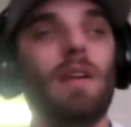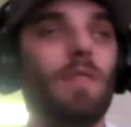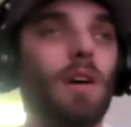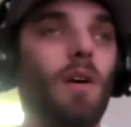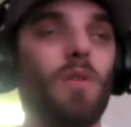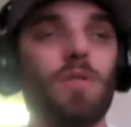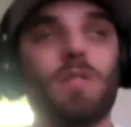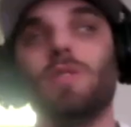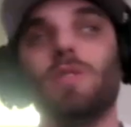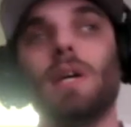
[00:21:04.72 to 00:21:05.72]
if the Colts
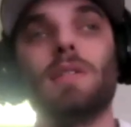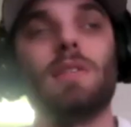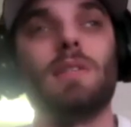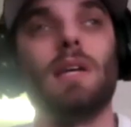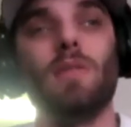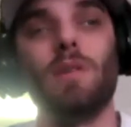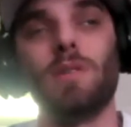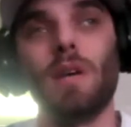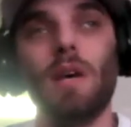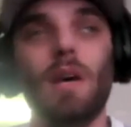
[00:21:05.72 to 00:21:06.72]
lose against the Steelers.